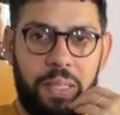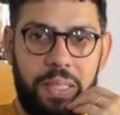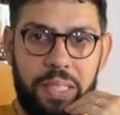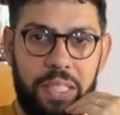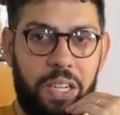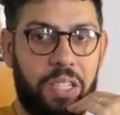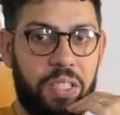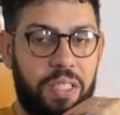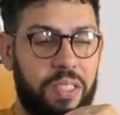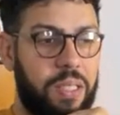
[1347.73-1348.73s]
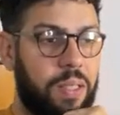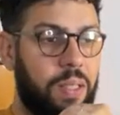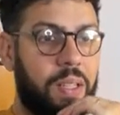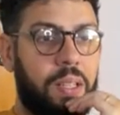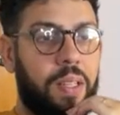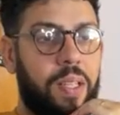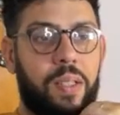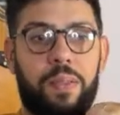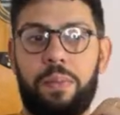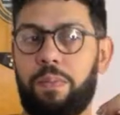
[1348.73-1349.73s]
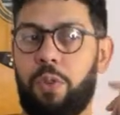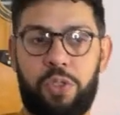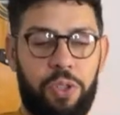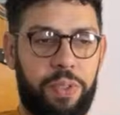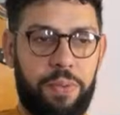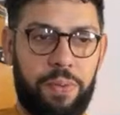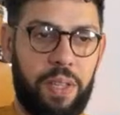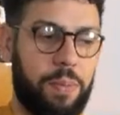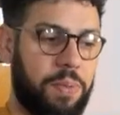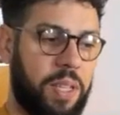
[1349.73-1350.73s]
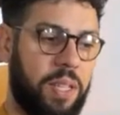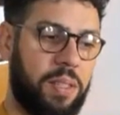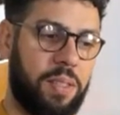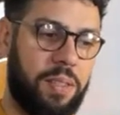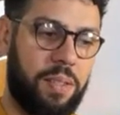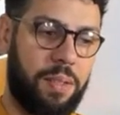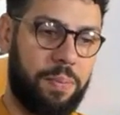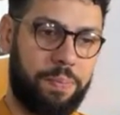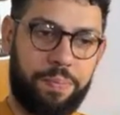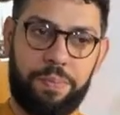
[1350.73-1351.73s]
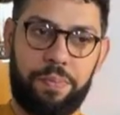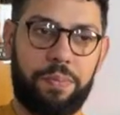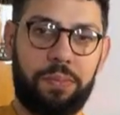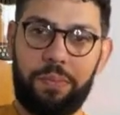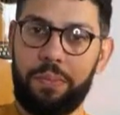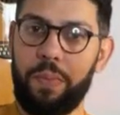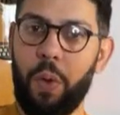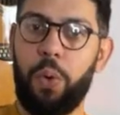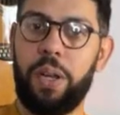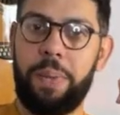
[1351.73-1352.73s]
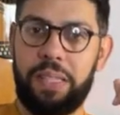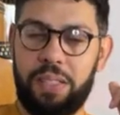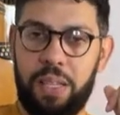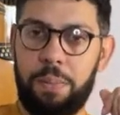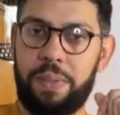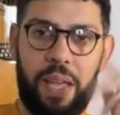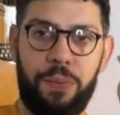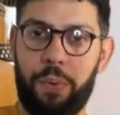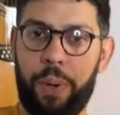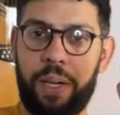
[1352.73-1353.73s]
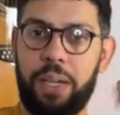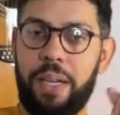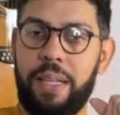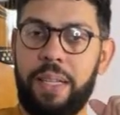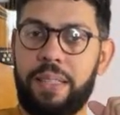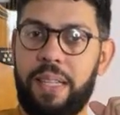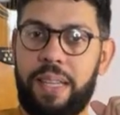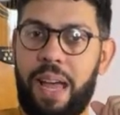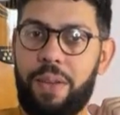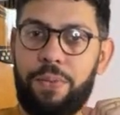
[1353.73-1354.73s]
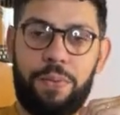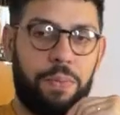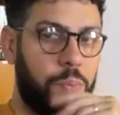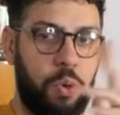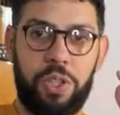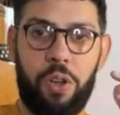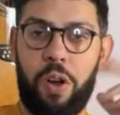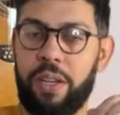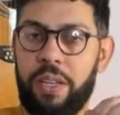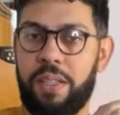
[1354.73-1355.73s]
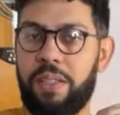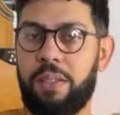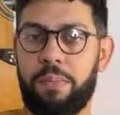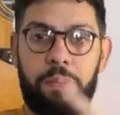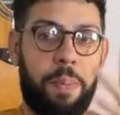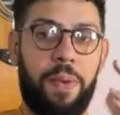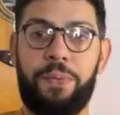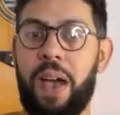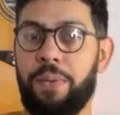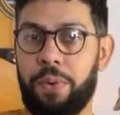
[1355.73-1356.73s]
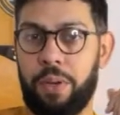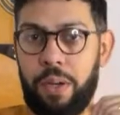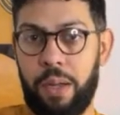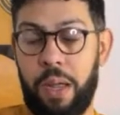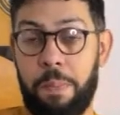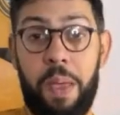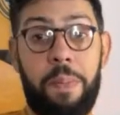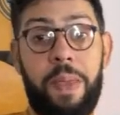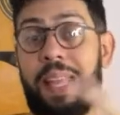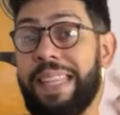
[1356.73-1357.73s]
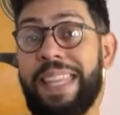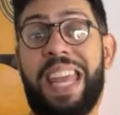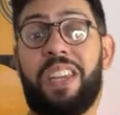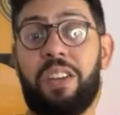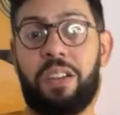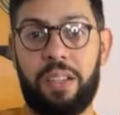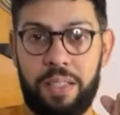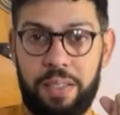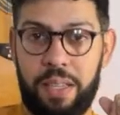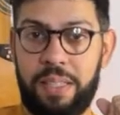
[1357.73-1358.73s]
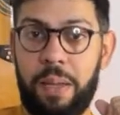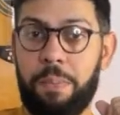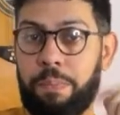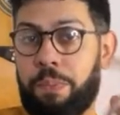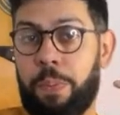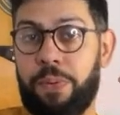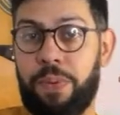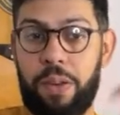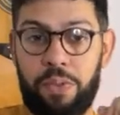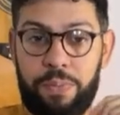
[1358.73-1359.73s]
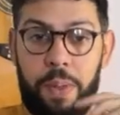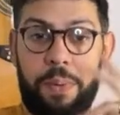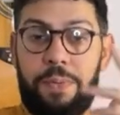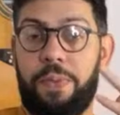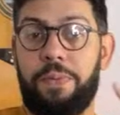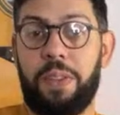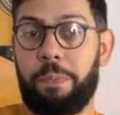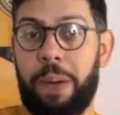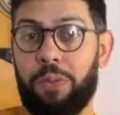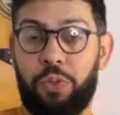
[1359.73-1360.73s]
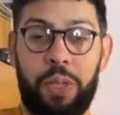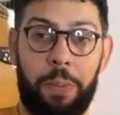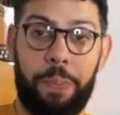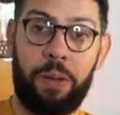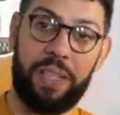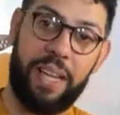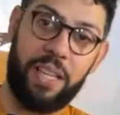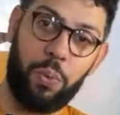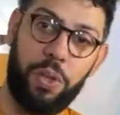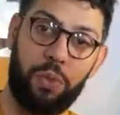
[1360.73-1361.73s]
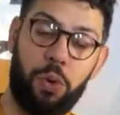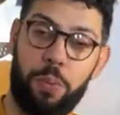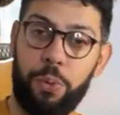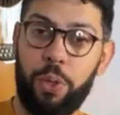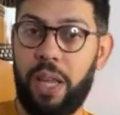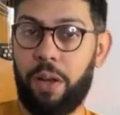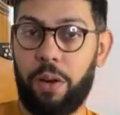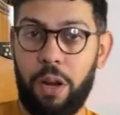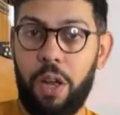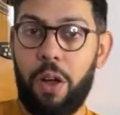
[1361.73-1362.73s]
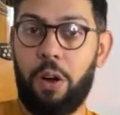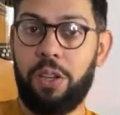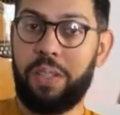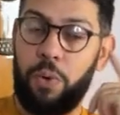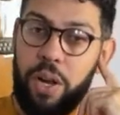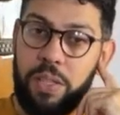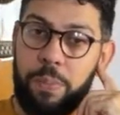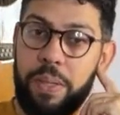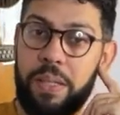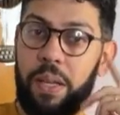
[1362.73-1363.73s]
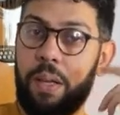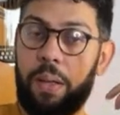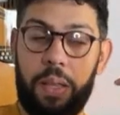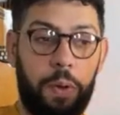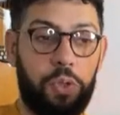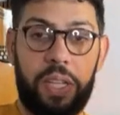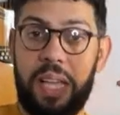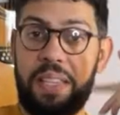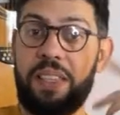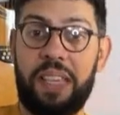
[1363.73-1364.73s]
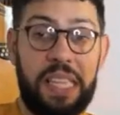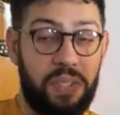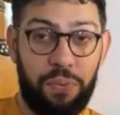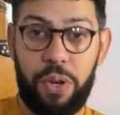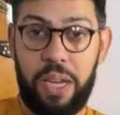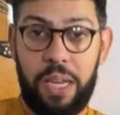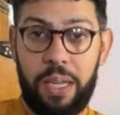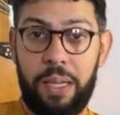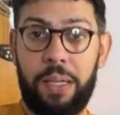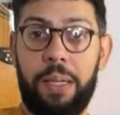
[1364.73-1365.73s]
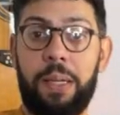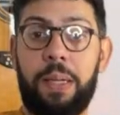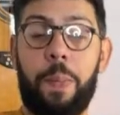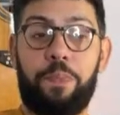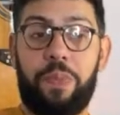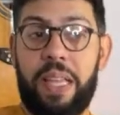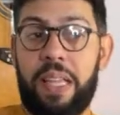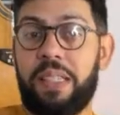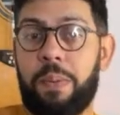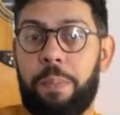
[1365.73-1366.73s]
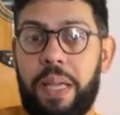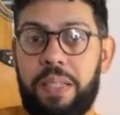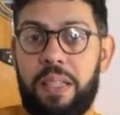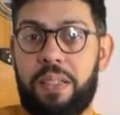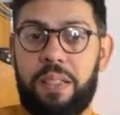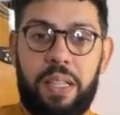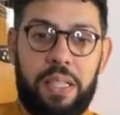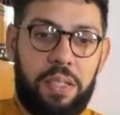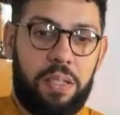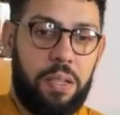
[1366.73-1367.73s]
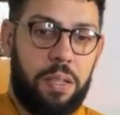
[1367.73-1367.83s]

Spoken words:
There are still conservative clubs and working men's clubs everywhere that have music on, and it's maybe a fiver, maybe a tenner in some proper venues, maybe £15, £20 like at Waterloo or Bootleg or somewhere else, but in most cases it's free, and then in some places it's